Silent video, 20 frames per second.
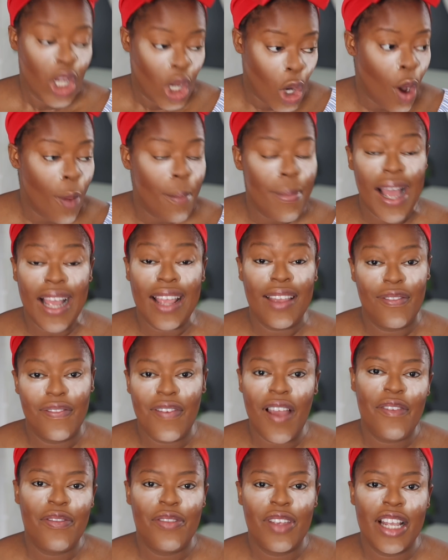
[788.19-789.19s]
Come back in
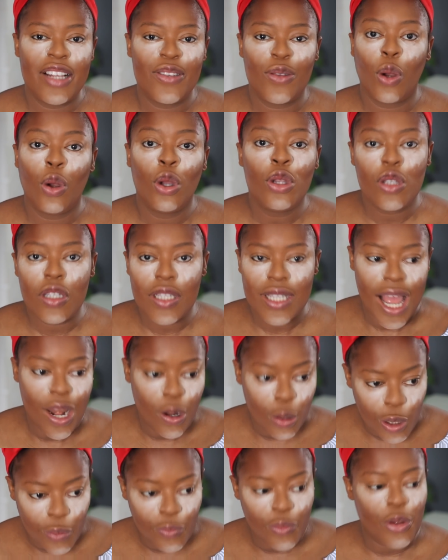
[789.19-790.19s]
5 years, you're going to start
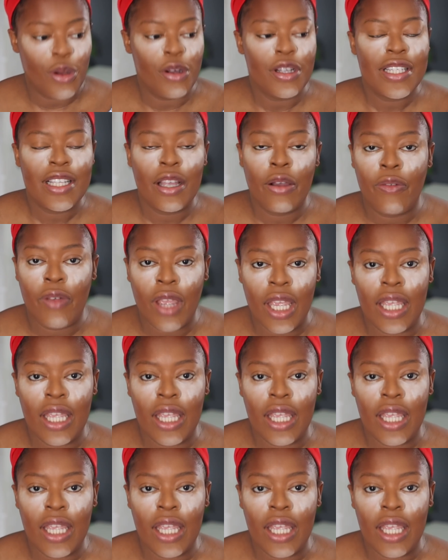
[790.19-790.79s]
looking for yourself